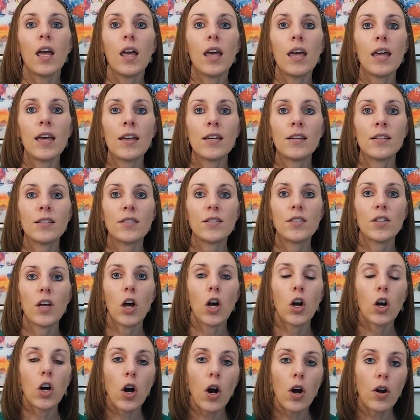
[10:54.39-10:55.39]
is
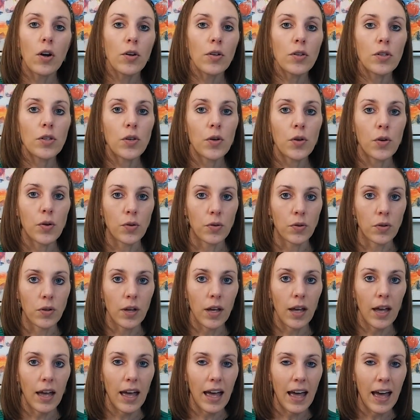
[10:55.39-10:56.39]
Carl
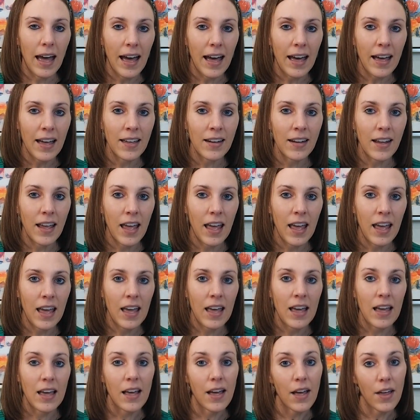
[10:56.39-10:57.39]
Jung had
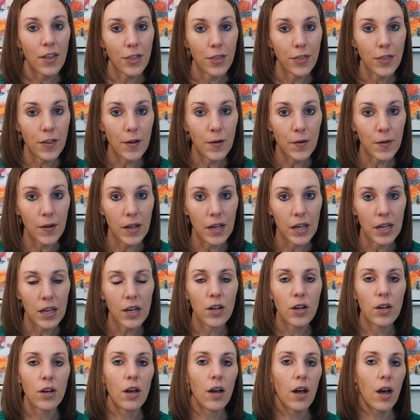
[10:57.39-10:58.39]
a
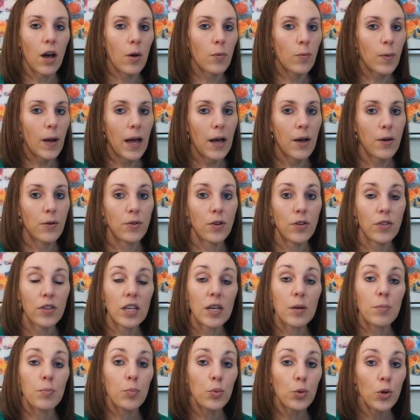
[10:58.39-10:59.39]
theory around
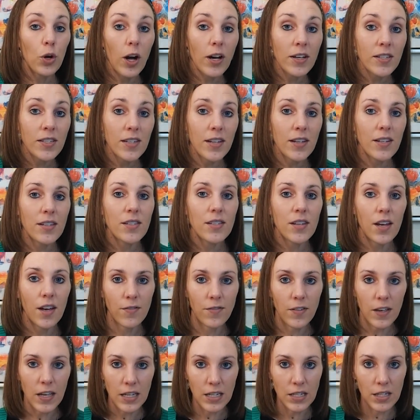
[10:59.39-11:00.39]
the process
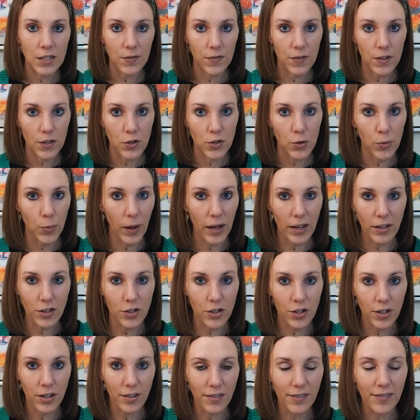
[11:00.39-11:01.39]
of
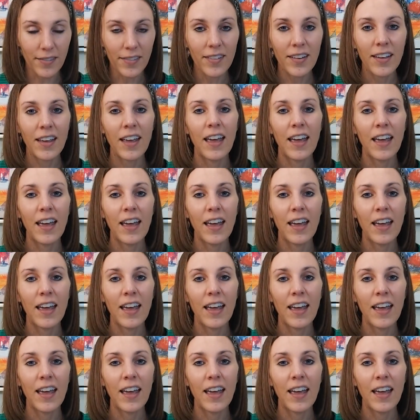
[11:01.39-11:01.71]
individuation.